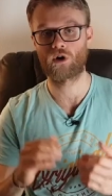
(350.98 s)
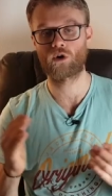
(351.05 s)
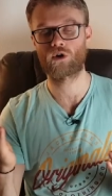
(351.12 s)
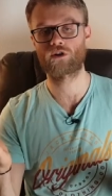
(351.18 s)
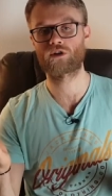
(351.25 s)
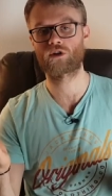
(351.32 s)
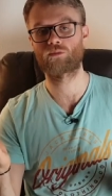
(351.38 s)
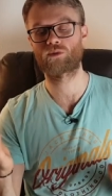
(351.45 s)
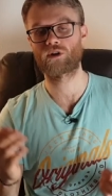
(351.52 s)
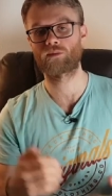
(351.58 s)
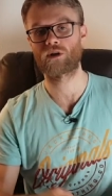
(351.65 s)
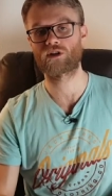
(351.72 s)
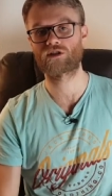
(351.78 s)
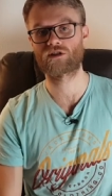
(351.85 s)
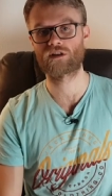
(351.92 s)
or you can pretty
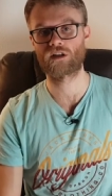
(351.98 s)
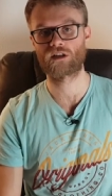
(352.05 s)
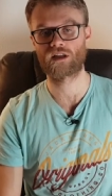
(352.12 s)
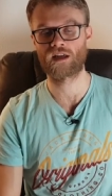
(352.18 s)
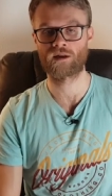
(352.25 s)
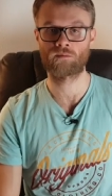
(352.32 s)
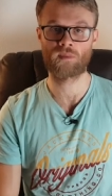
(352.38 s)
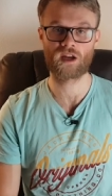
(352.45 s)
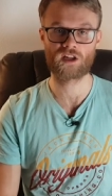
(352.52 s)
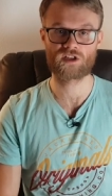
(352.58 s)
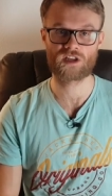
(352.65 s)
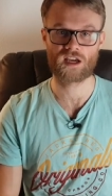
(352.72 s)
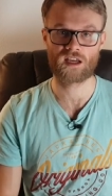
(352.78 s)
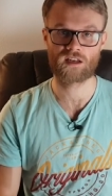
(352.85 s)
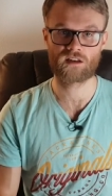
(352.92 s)
much sit and
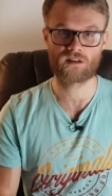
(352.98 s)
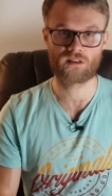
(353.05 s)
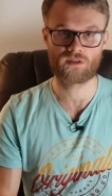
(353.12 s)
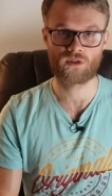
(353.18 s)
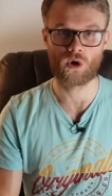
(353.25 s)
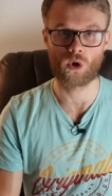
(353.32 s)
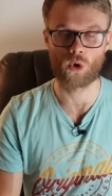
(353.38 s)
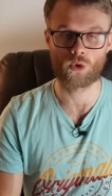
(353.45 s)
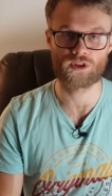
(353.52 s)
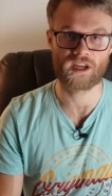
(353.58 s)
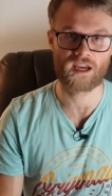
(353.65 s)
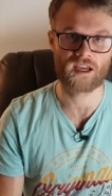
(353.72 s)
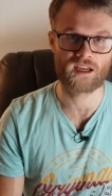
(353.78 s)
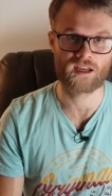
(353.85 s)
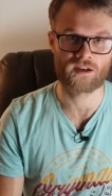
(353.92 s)
meditate the whole
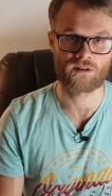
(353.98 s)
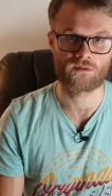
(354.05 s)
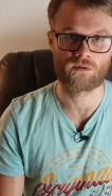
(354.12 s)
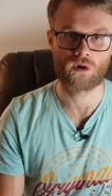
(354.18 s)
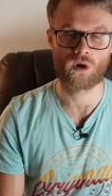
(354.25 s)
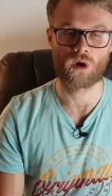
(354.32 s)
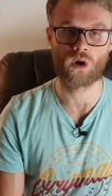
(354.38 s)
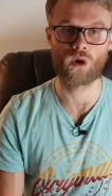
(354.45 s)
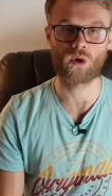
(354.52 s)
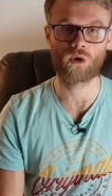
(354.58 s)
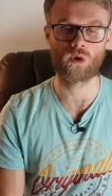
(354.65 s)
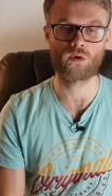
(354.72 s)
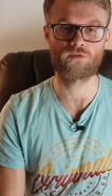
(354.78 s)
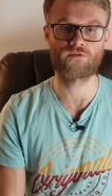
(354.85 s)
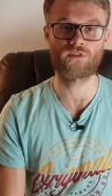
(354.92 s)
day and
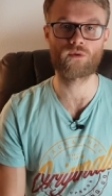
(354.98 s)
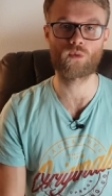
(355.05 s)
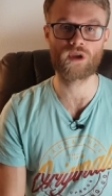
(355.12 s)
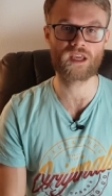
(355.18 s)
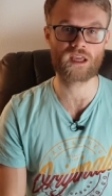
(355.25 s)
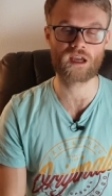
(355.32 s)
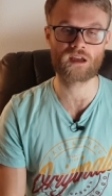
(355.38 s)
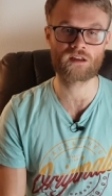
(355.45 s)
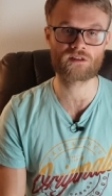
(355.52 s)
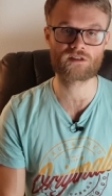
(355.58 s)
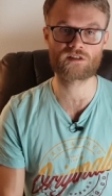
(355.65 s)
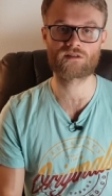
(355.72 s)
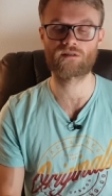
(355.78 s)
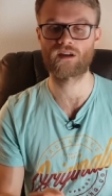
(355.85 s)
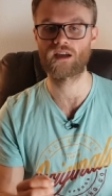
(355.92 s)
all of the weekends.